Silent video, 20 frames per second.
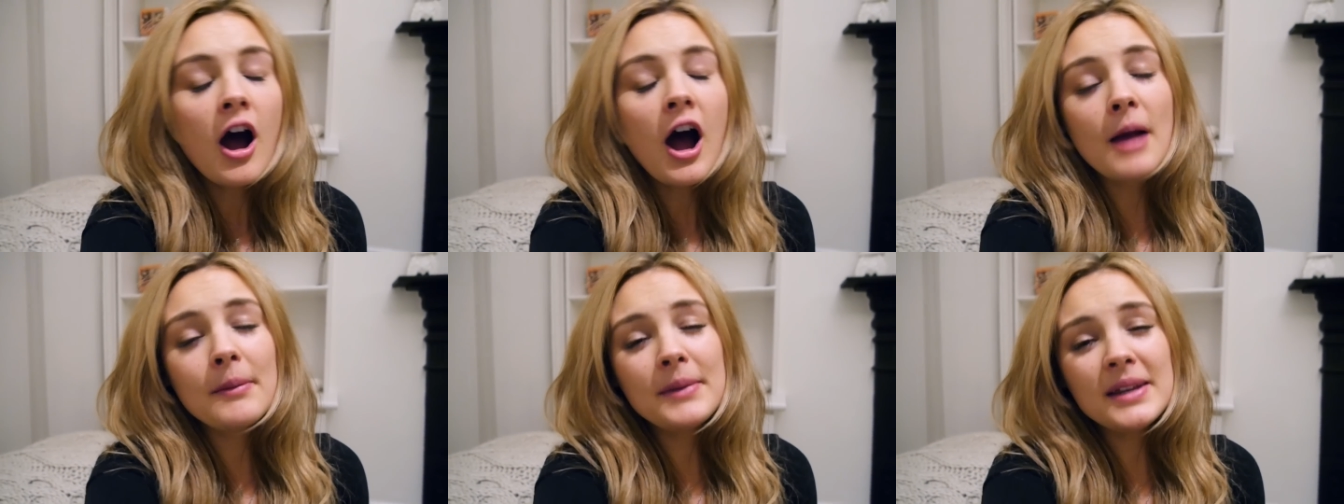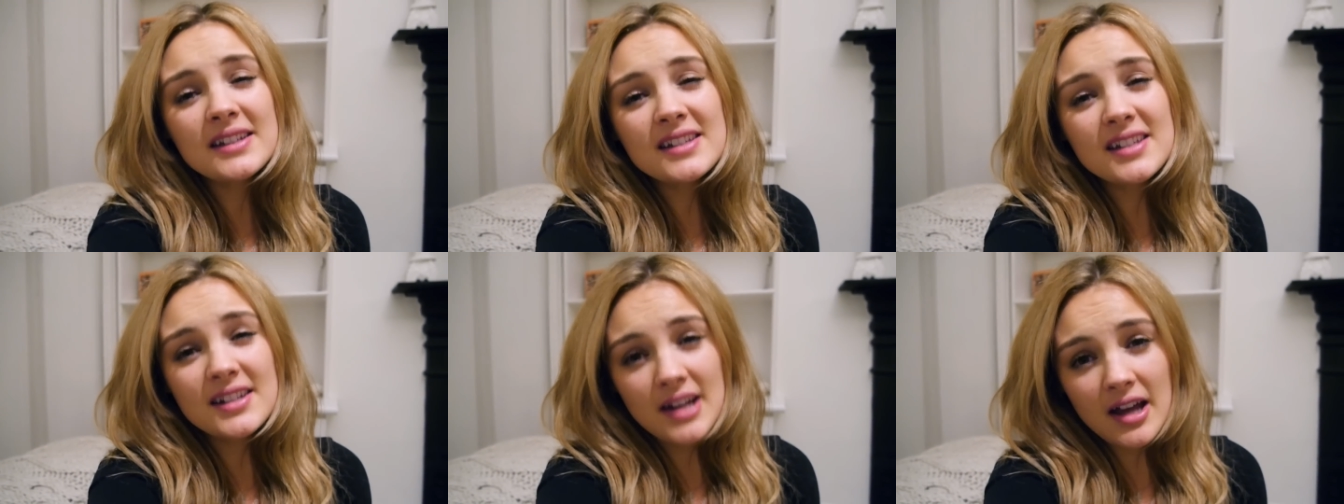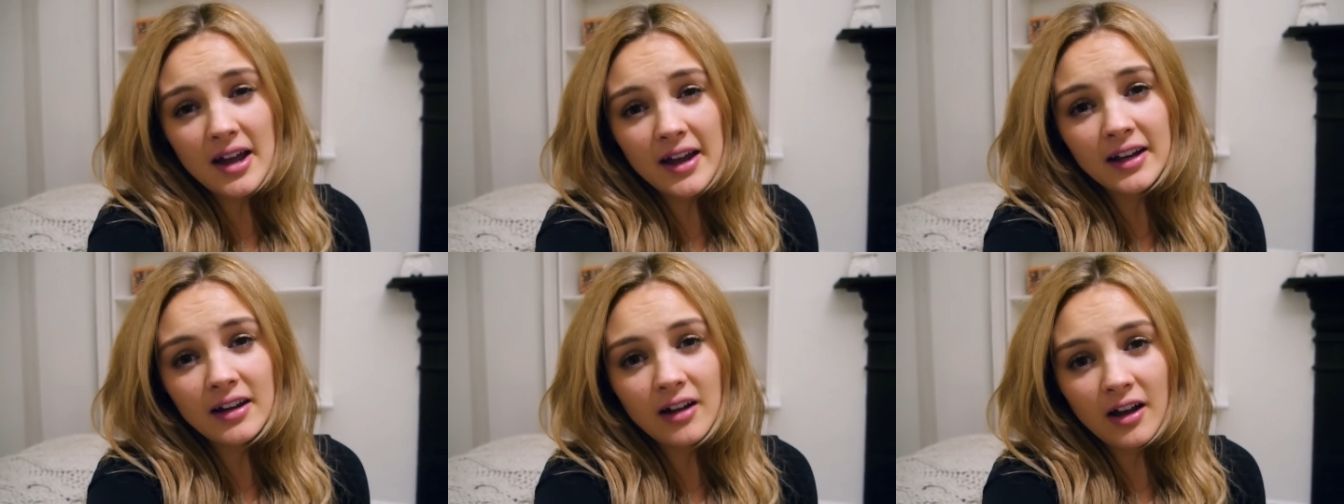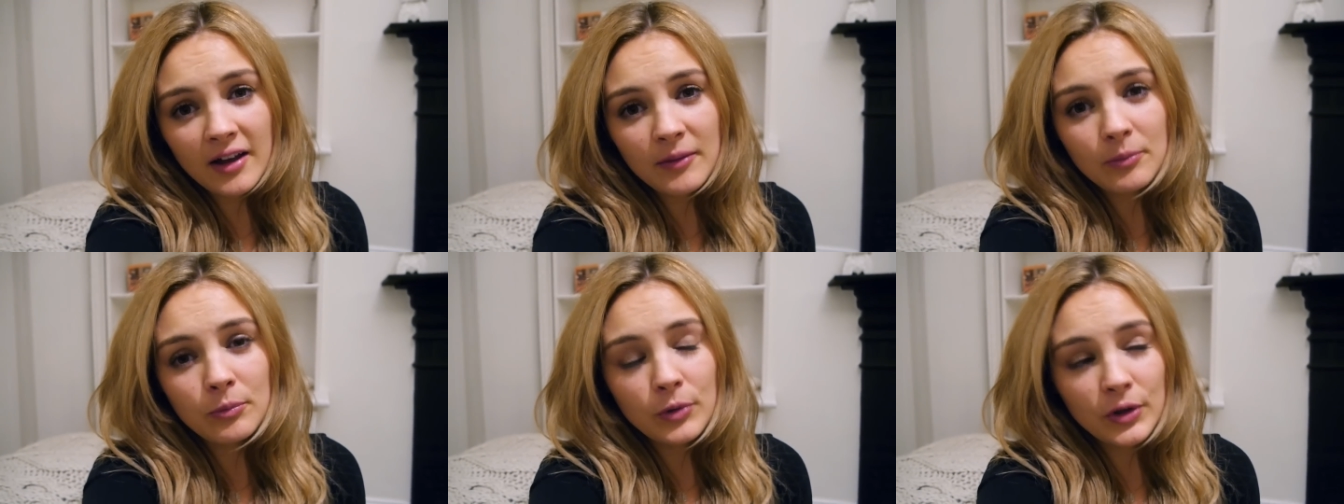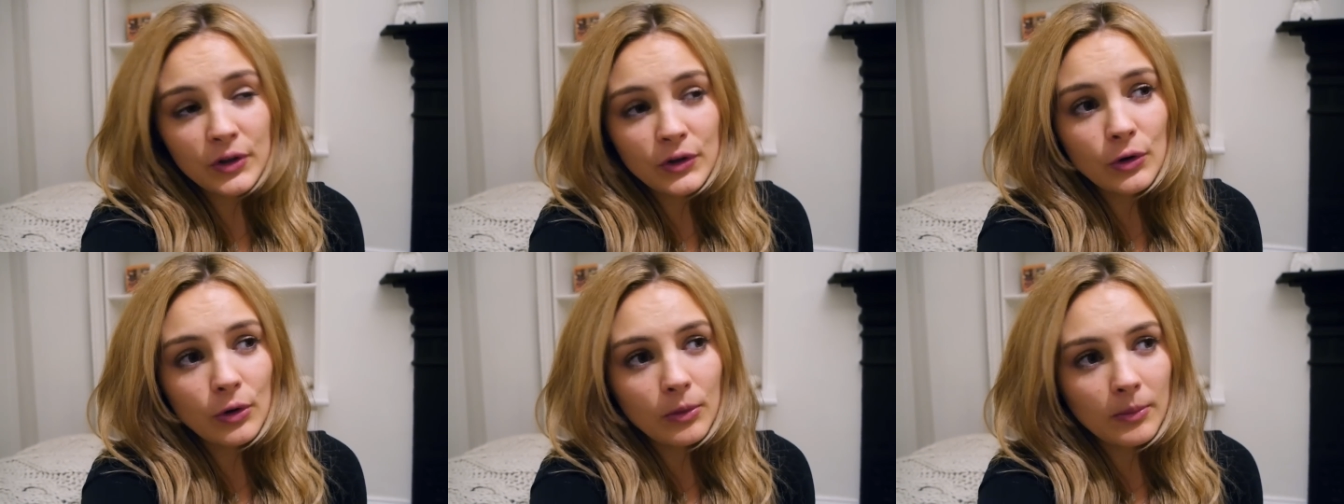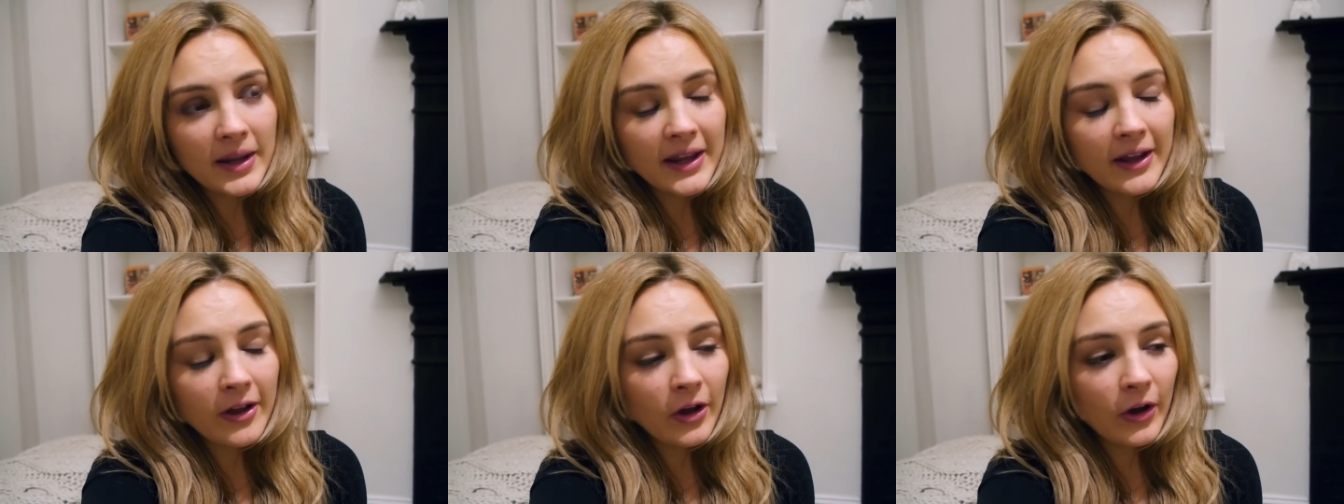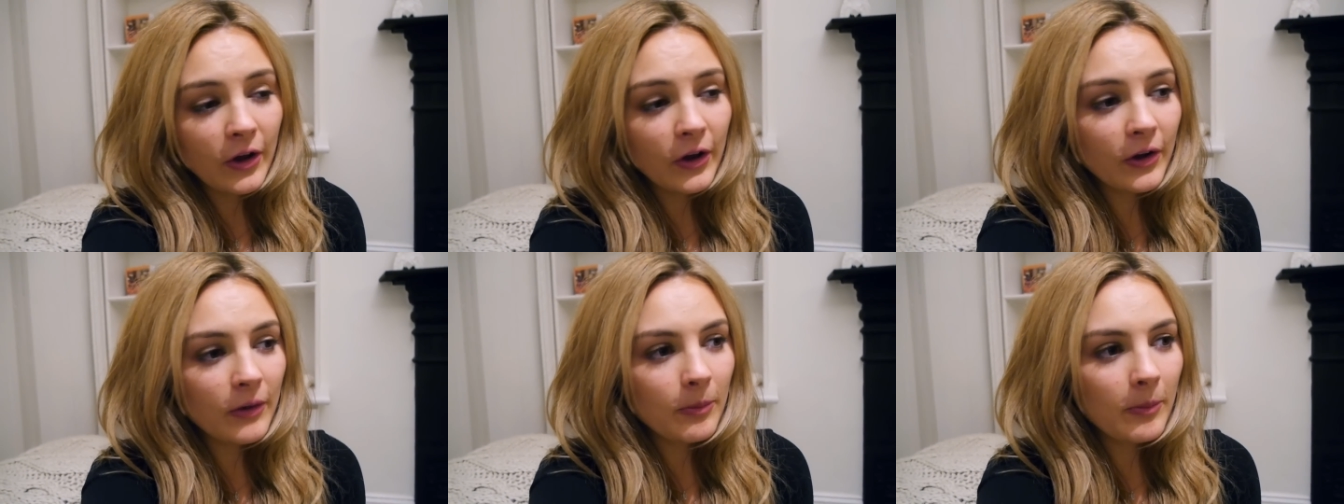I mean, tonight I would normally
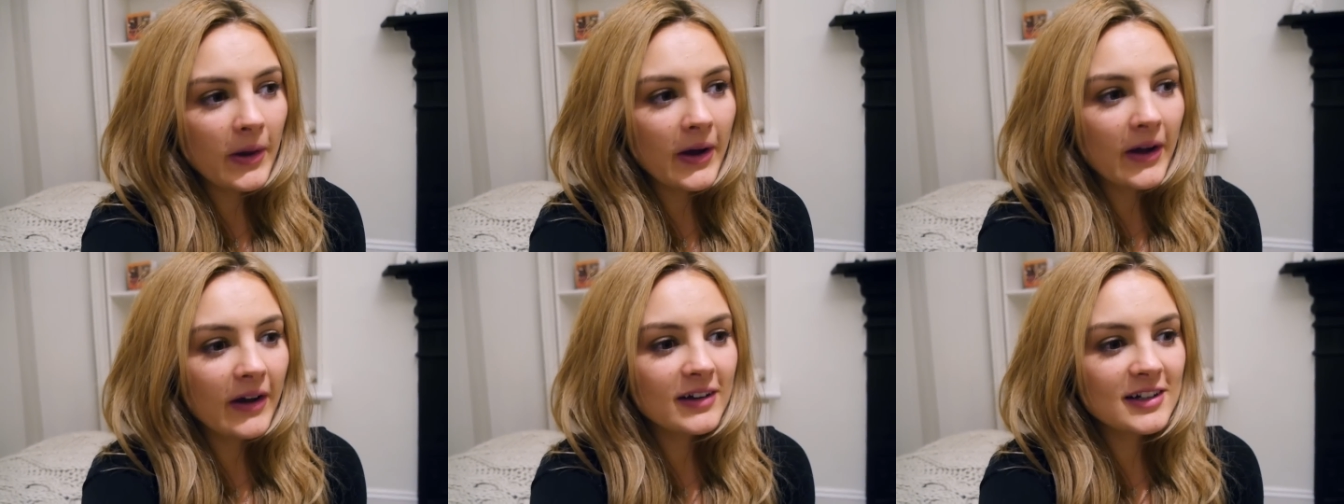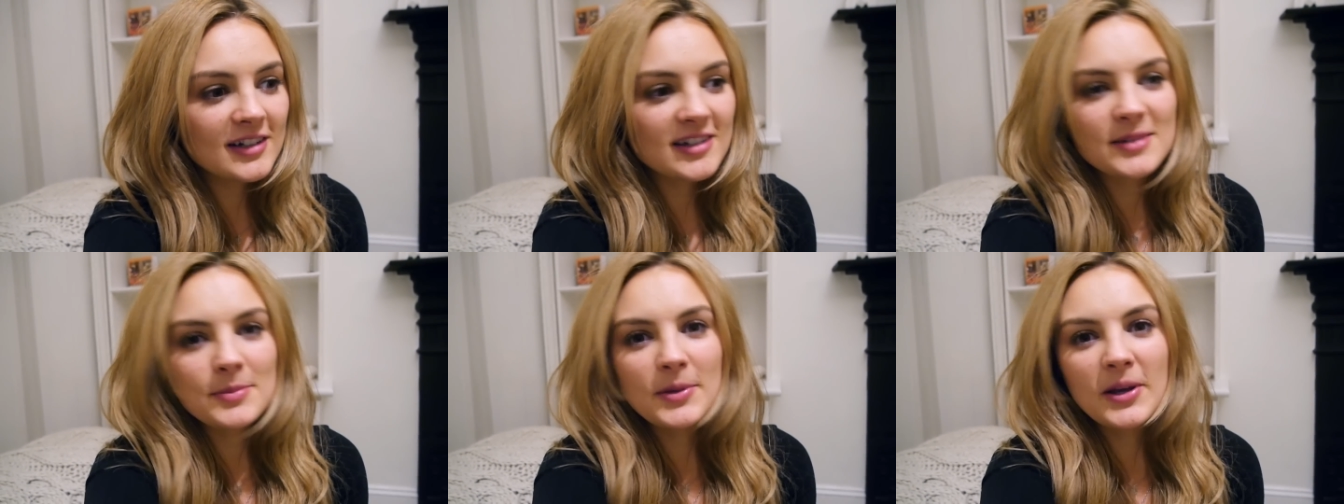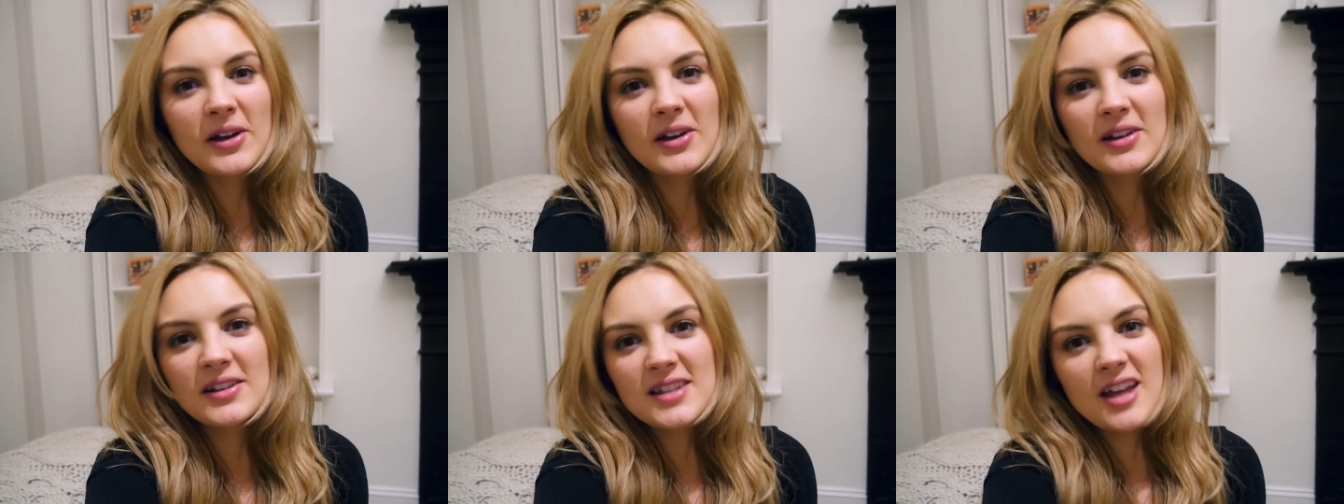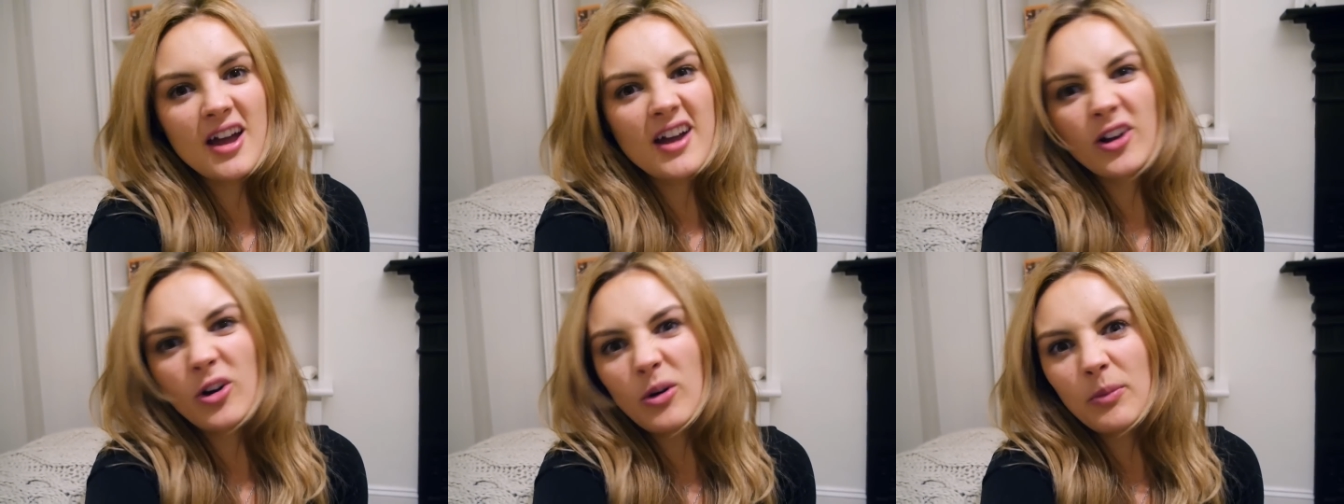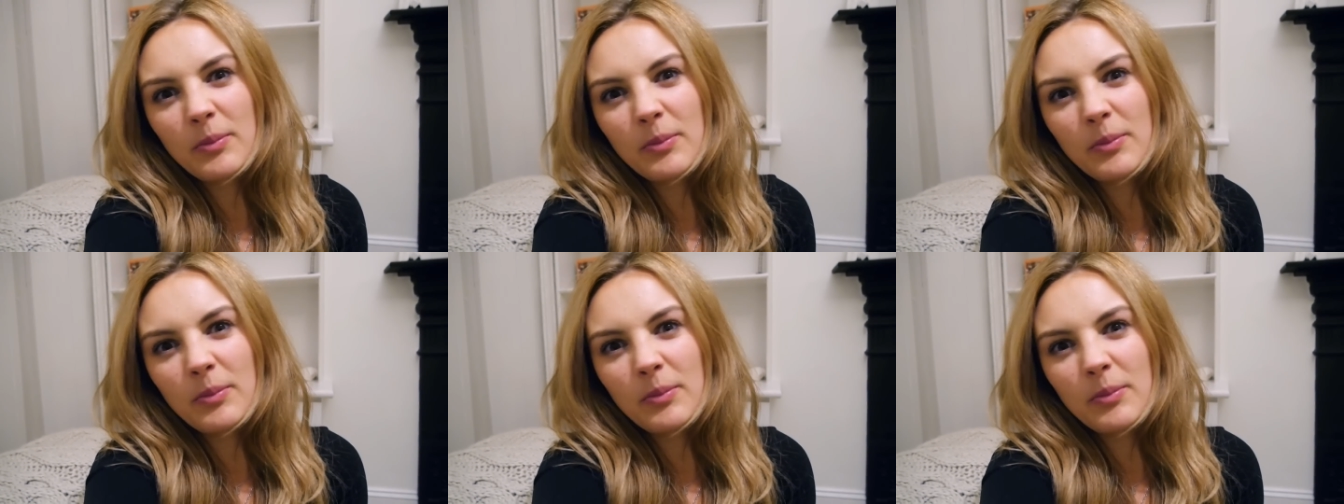cook, but just because I